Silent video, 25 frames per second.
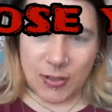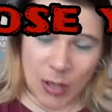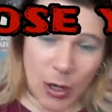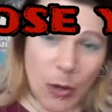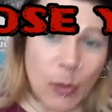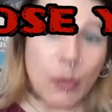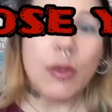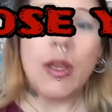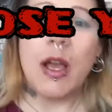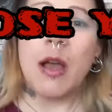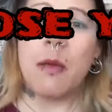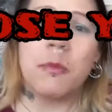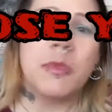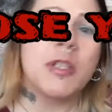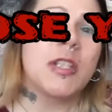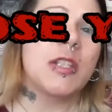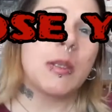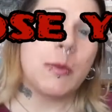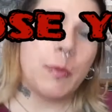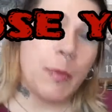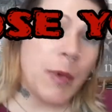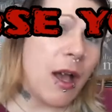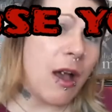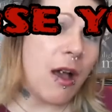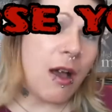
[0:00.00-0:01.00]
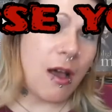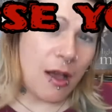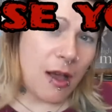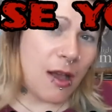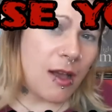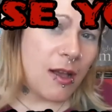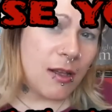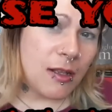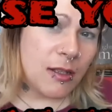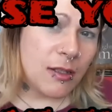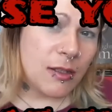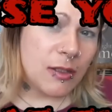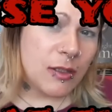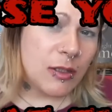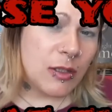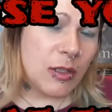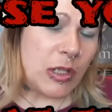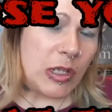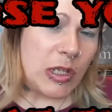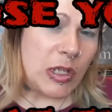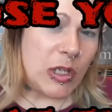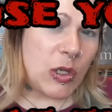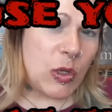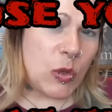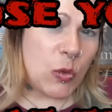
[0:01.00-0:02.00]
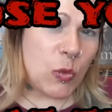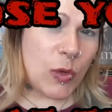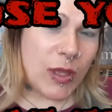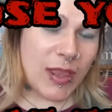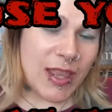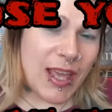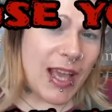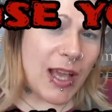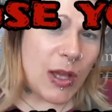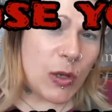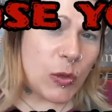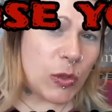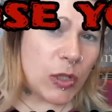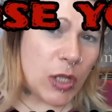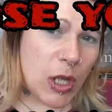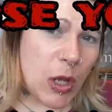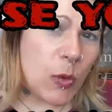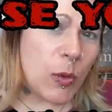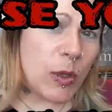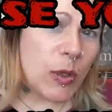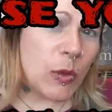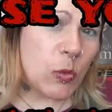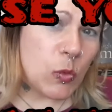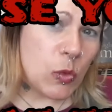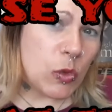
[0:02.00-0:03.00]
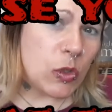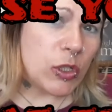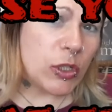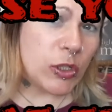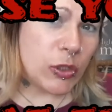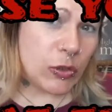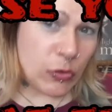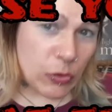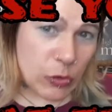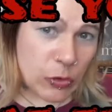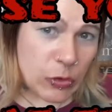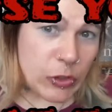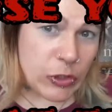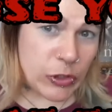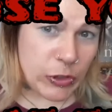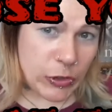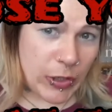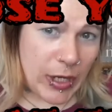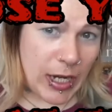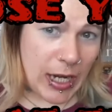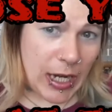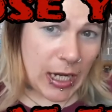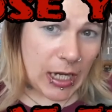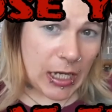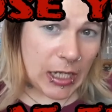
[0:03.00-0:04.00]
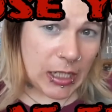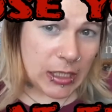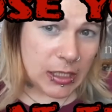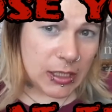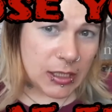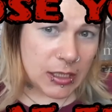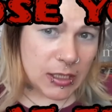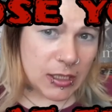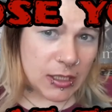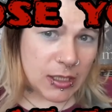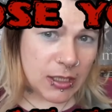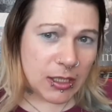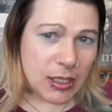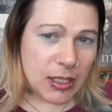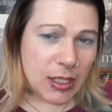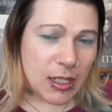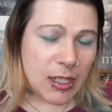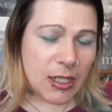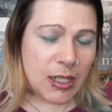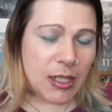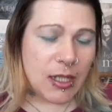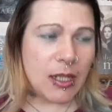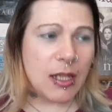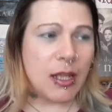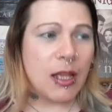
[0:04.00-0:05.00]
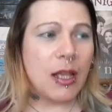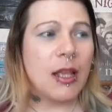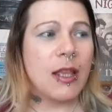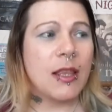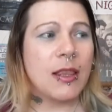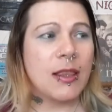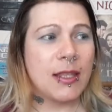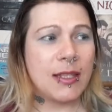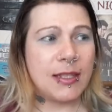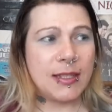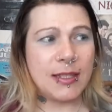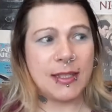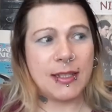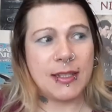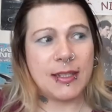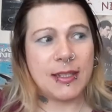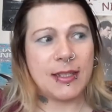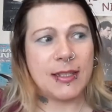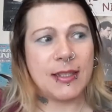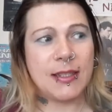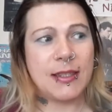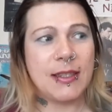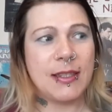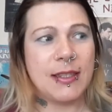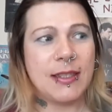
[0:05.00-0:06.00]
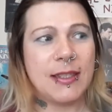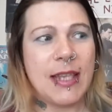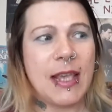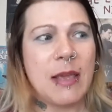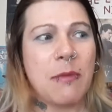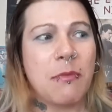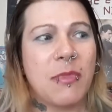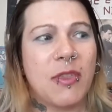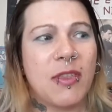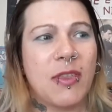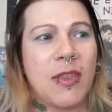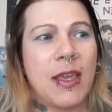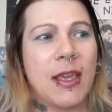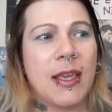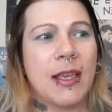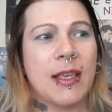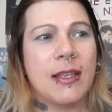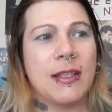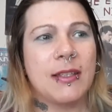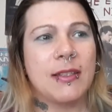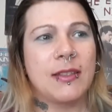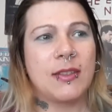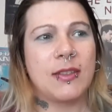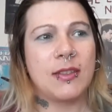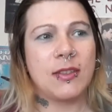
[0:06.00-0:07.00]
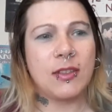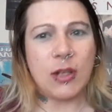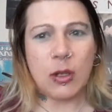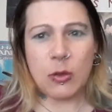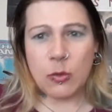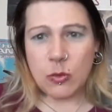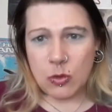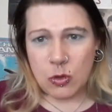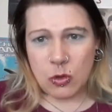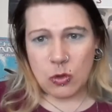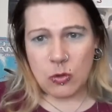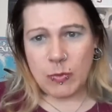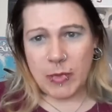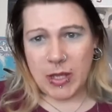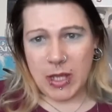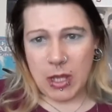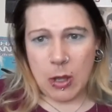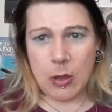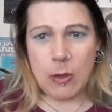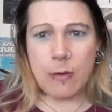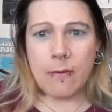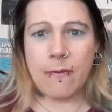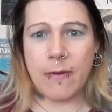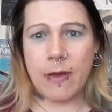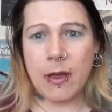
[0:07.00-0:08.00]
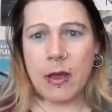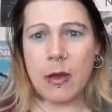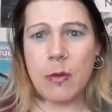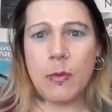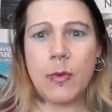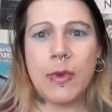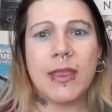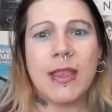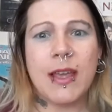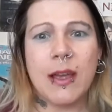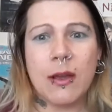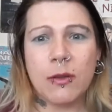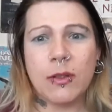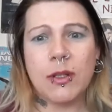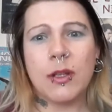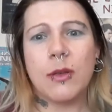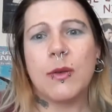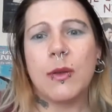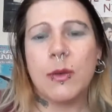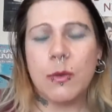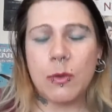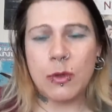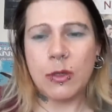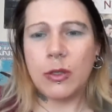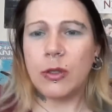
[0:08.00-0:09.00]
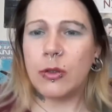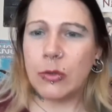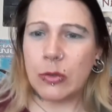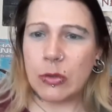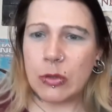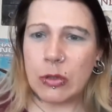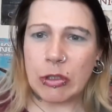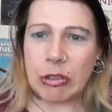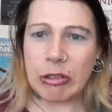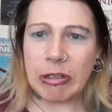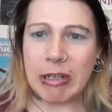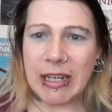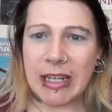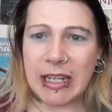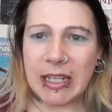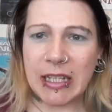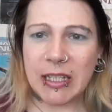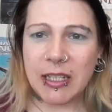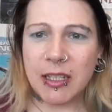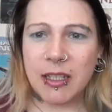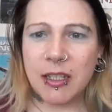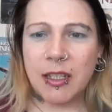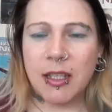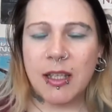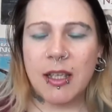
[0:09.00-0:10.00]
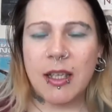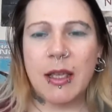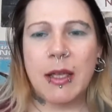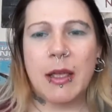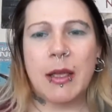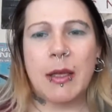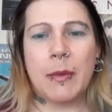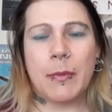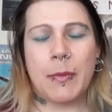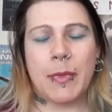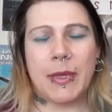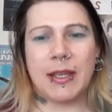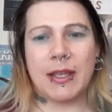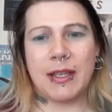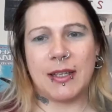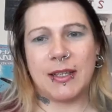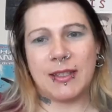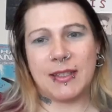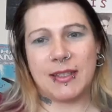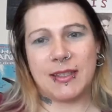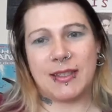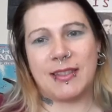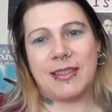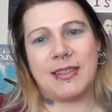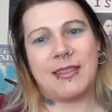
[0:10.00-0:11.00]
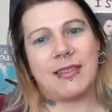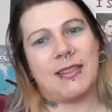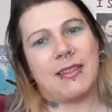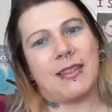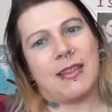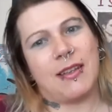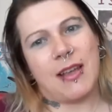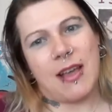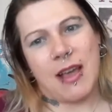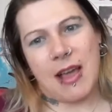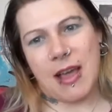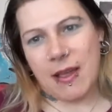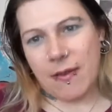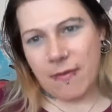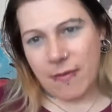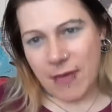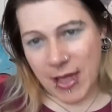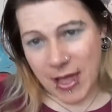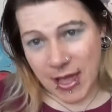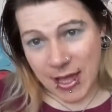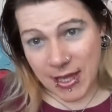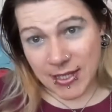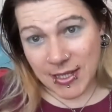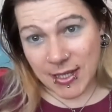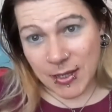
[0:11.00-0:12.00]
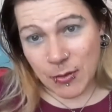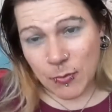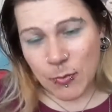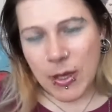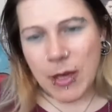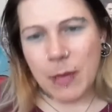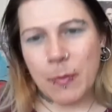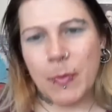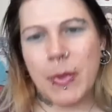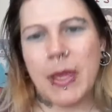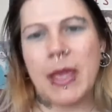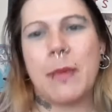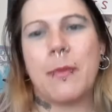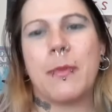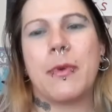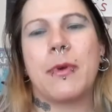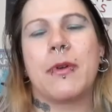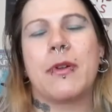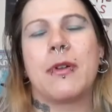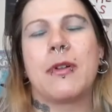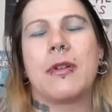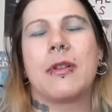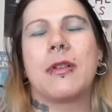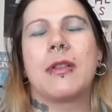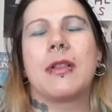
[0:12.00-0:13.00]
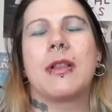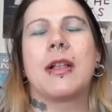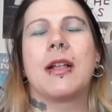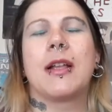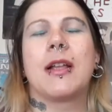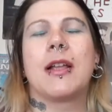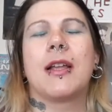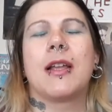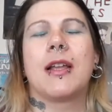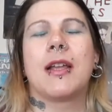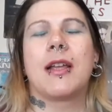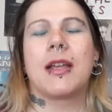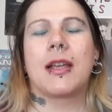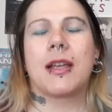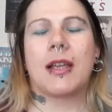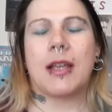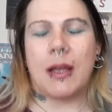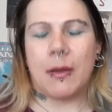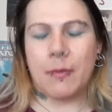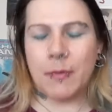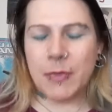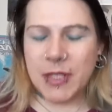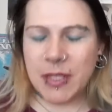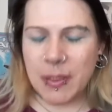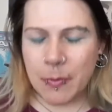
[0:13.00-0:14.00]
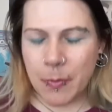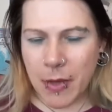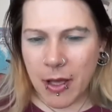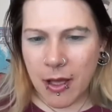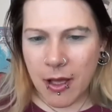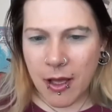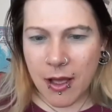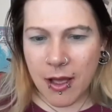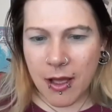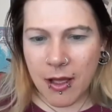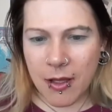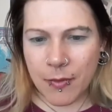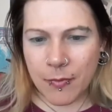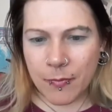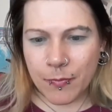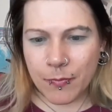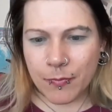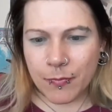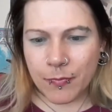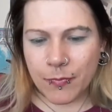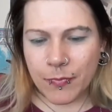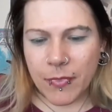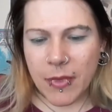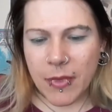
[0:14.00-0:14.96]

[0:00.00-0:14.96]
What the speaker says: don't come to the bar without knowing what you're ordering. This is the same thing as don't call me over without knowing what you're ordering, because I've had it where people come to the bar,